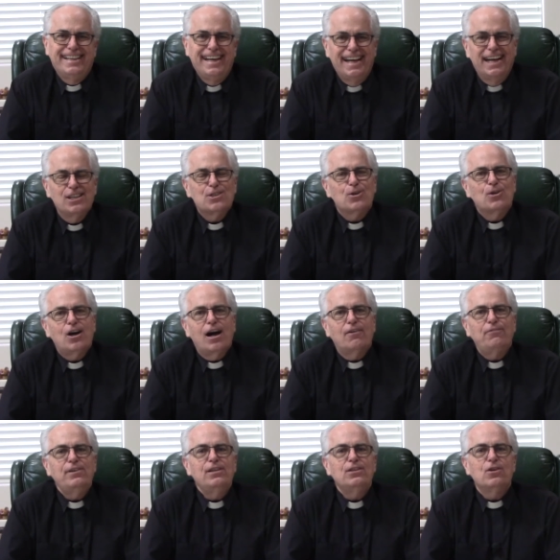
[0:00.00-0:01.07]
And so
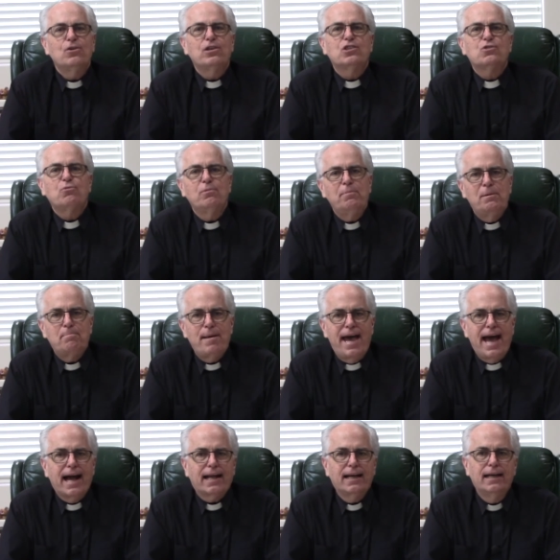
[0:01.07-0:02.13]
coffee and donuts will be
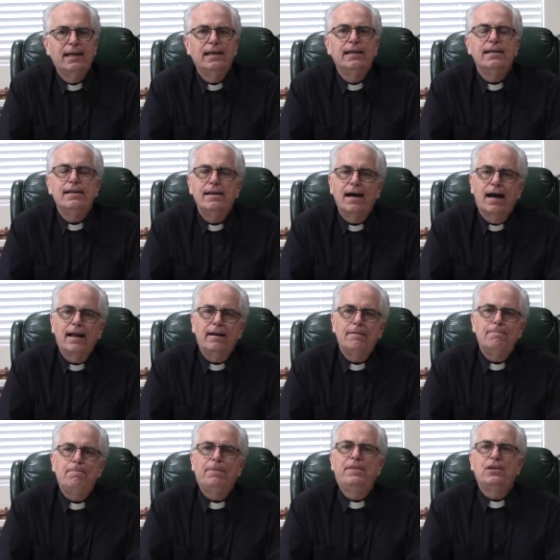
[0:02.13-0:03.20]
back, not
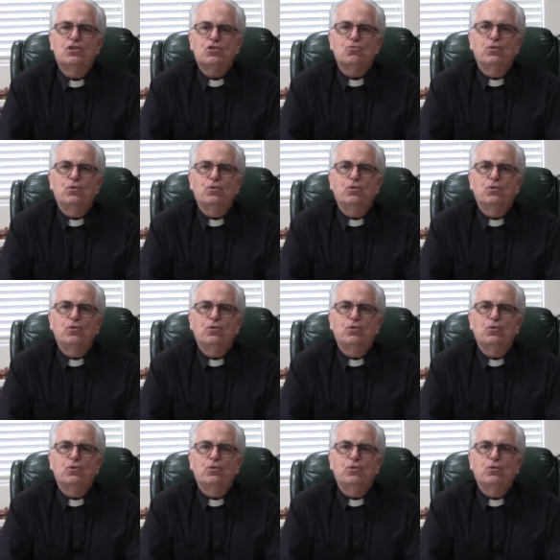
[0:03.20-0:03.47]
this